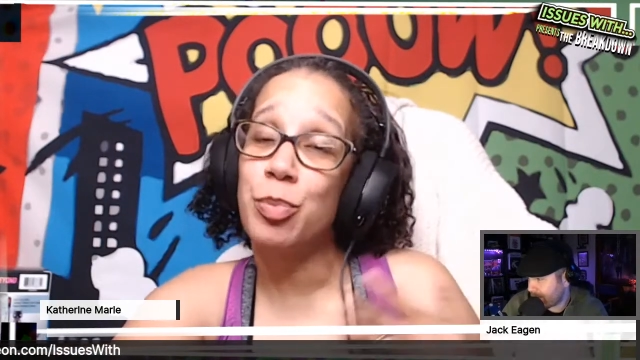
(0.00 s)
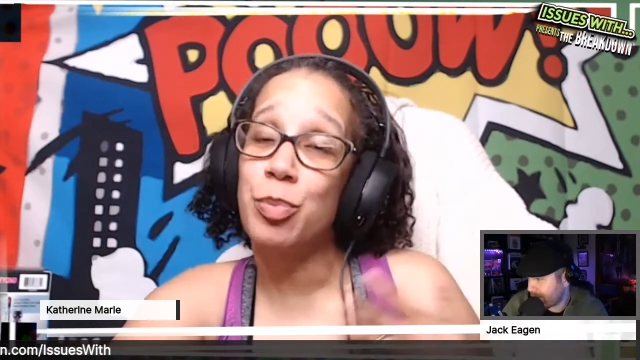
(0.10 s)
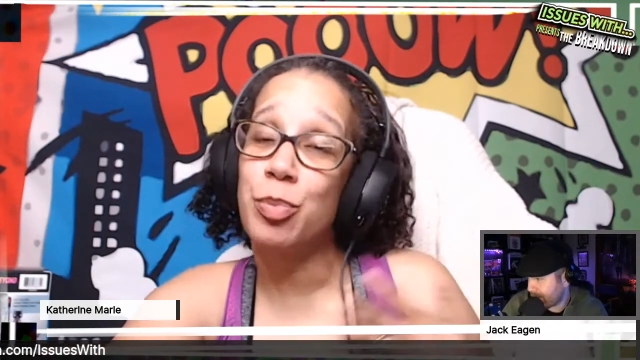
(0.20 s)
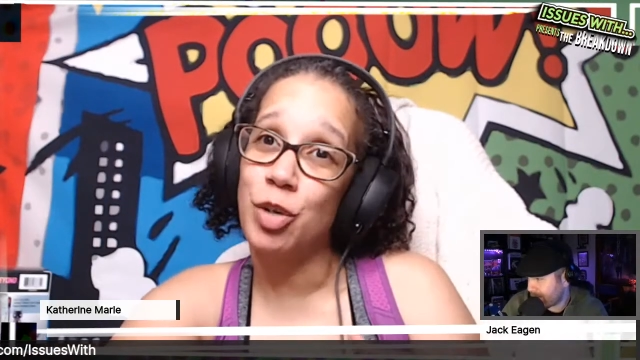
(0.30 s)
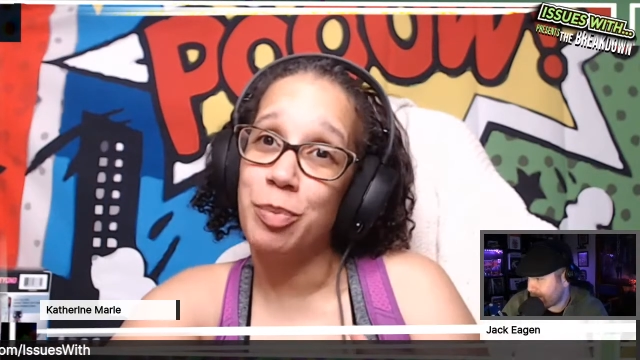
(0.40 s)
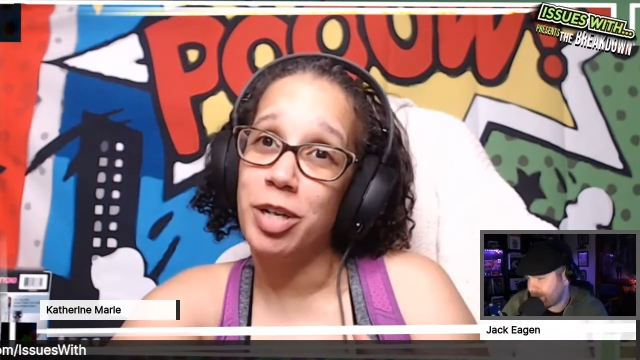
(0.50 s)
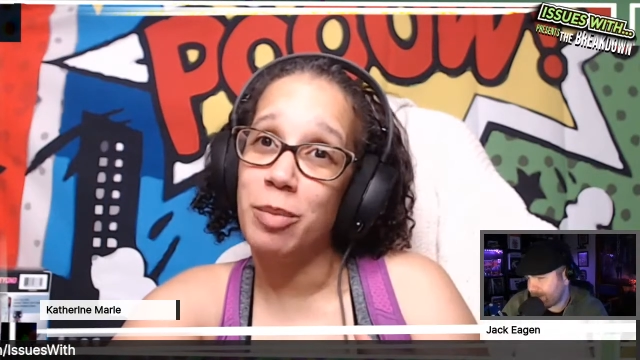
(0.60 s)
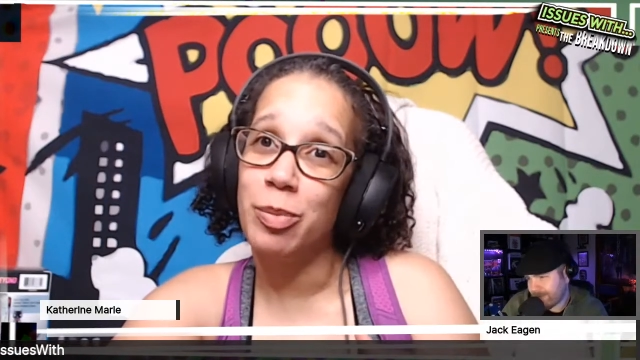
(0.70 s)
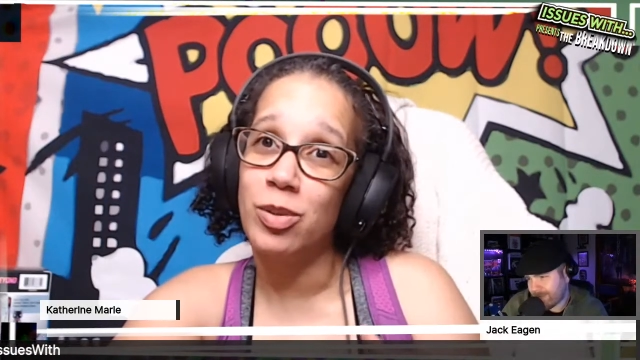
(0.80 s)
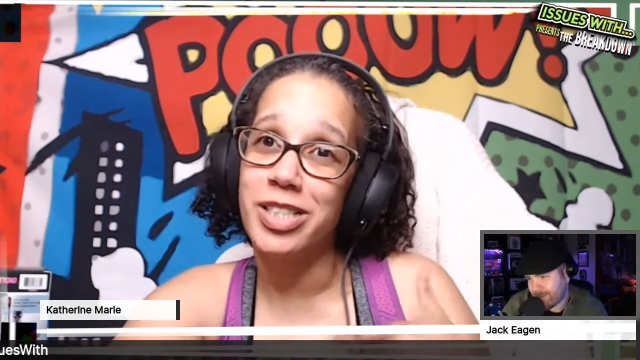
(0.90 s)
chill
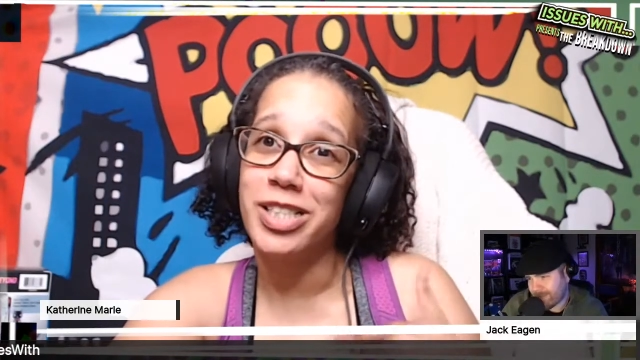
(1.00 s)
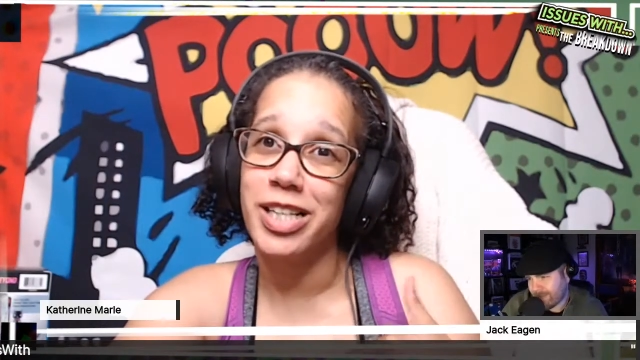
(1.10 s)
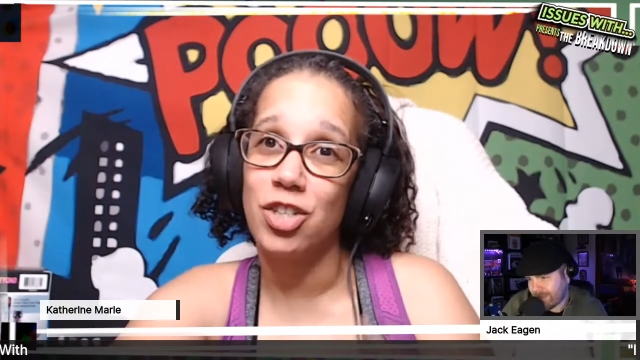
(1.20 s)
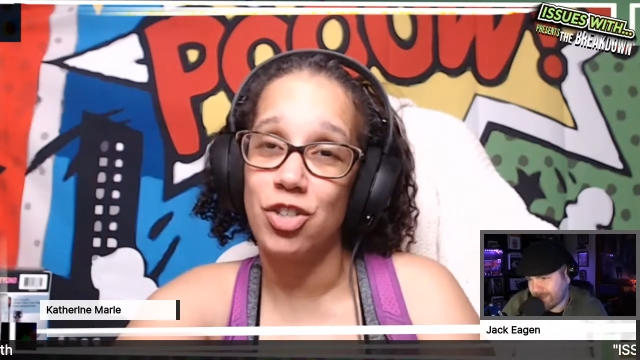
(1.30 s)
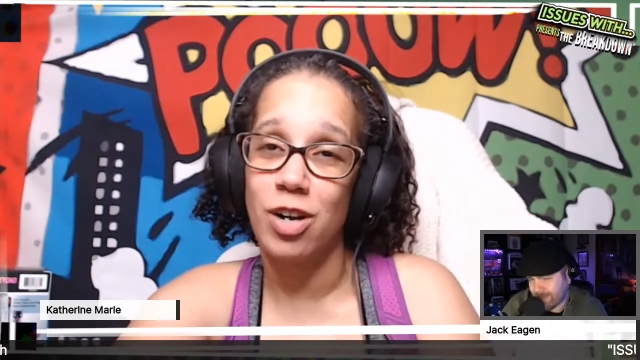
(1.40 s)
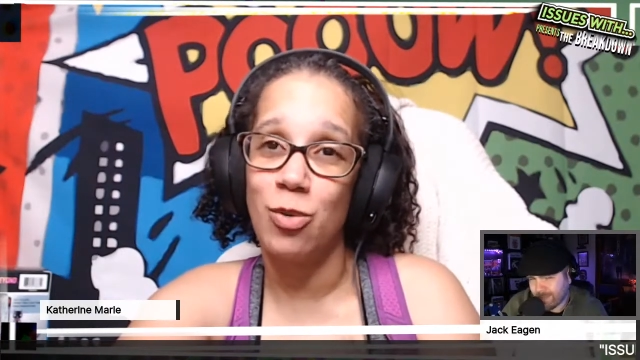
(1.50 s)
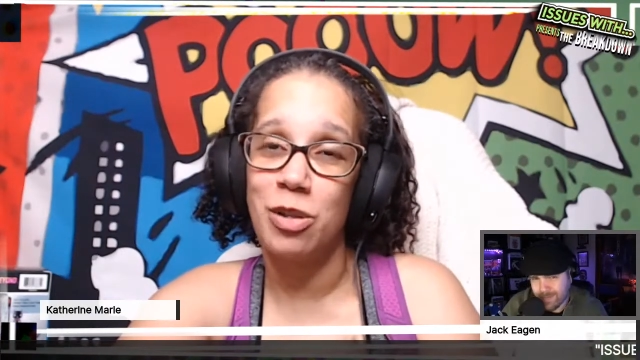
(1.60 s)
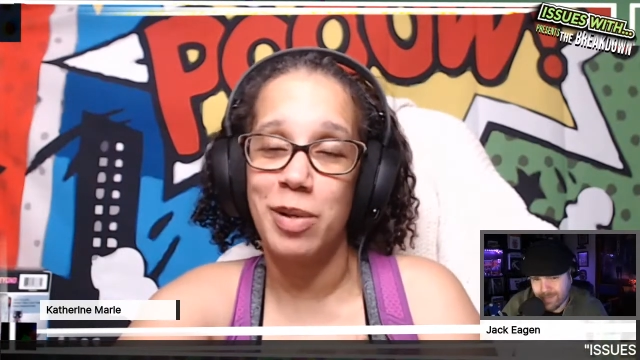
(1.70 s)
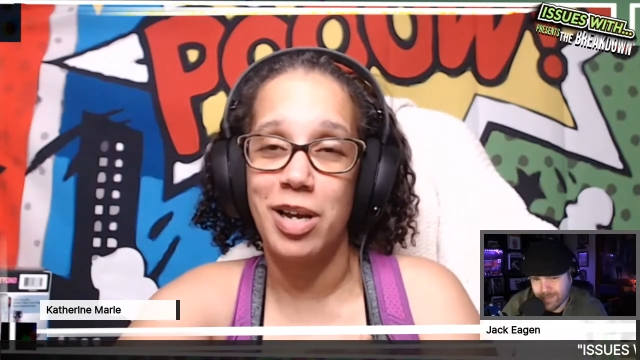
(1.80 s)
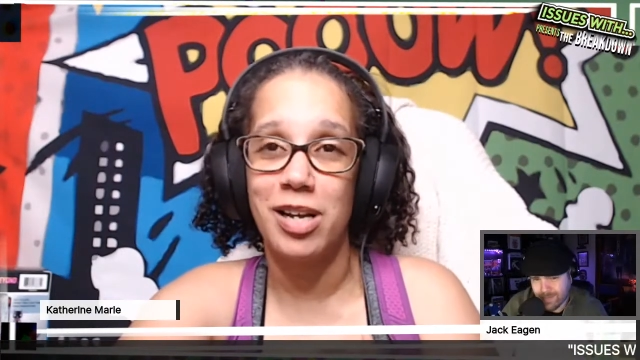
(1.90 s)
people to get drunk
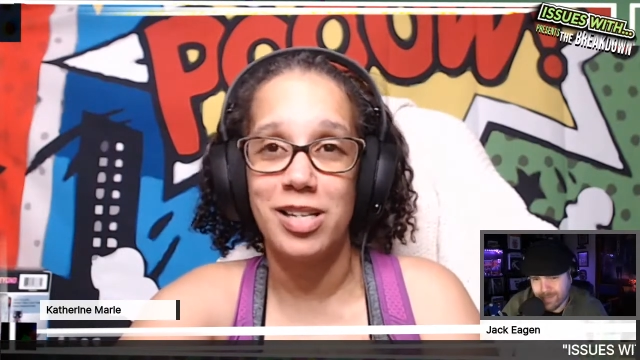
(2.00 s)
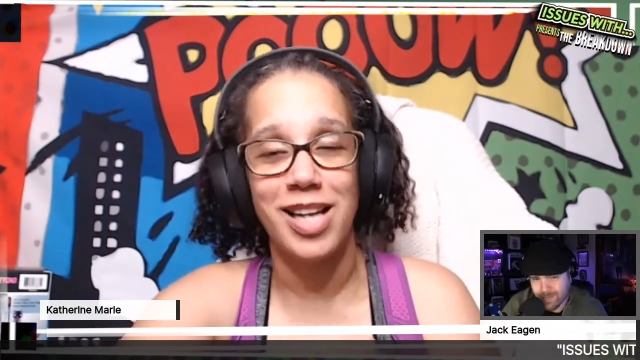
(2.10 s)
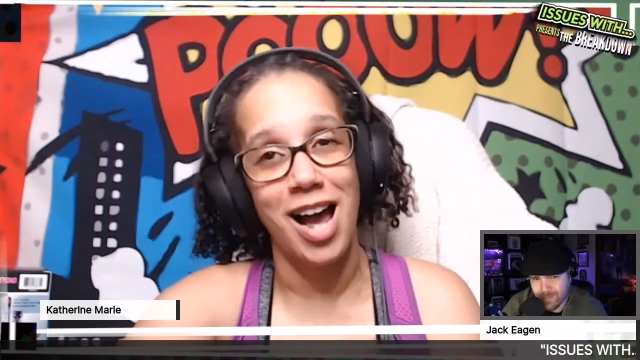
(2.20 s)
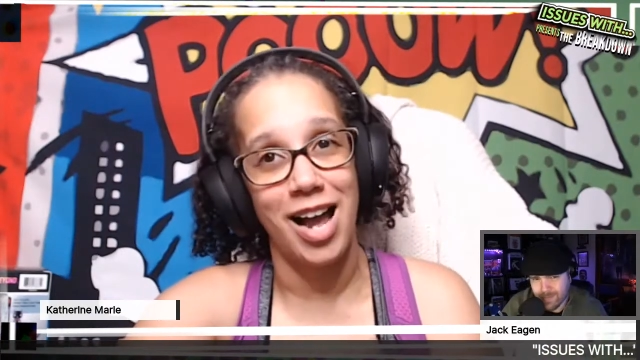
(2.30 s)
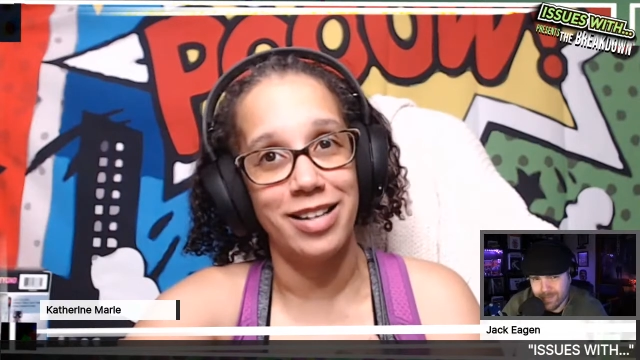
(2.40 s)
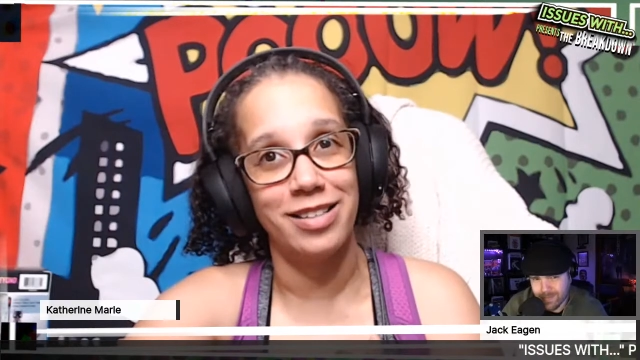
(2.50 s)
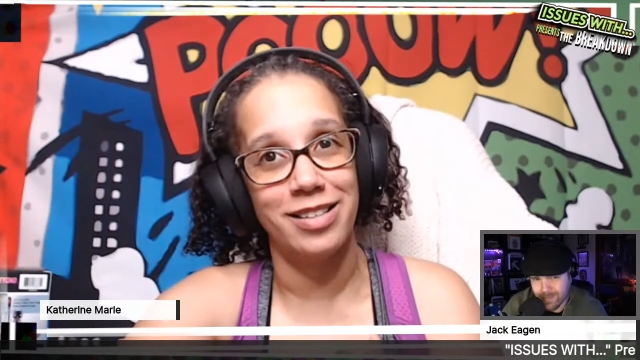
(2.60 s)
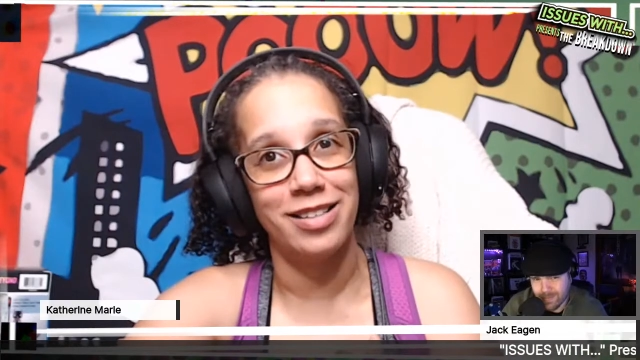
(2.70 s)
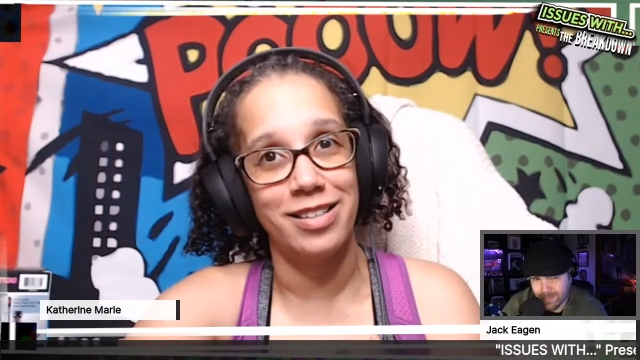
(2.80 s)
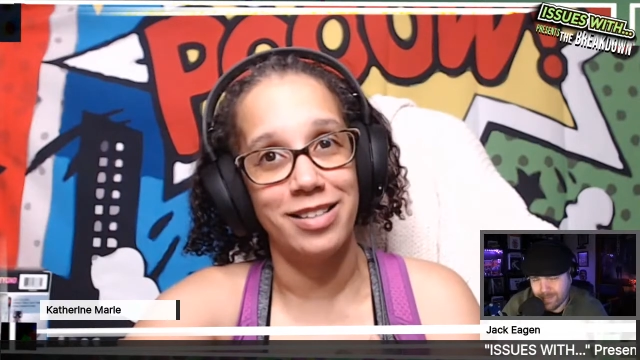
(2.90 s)
with because I
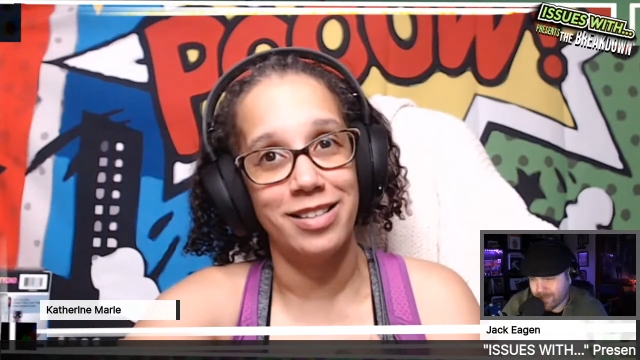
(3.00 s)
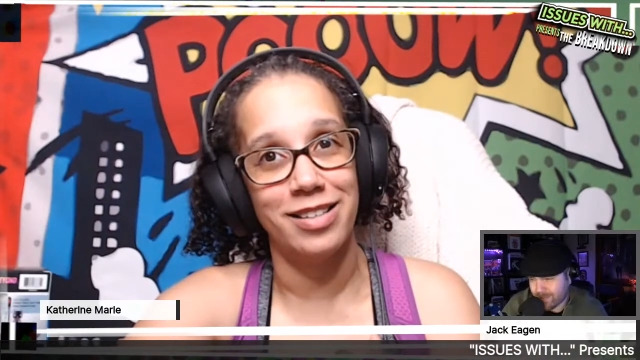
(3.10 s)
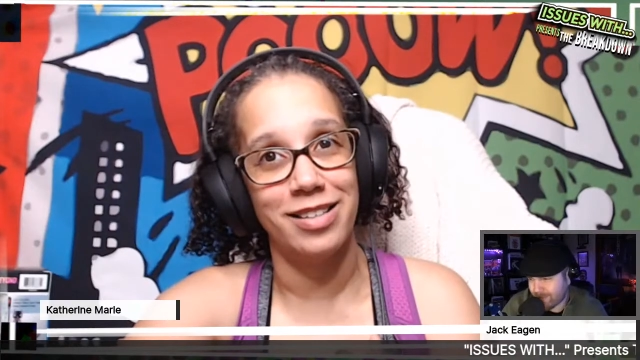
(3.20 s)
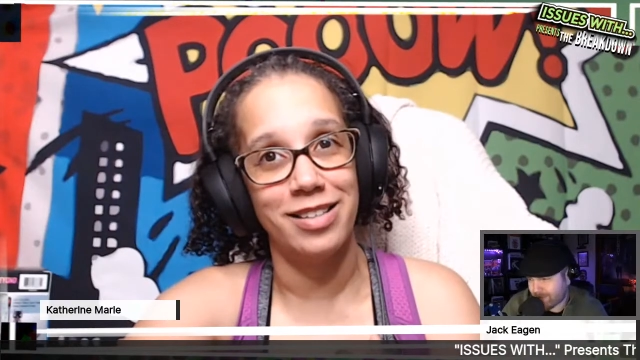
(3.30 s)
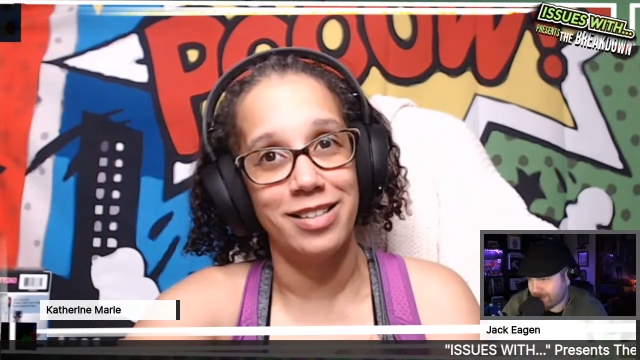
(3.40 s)
tend to be an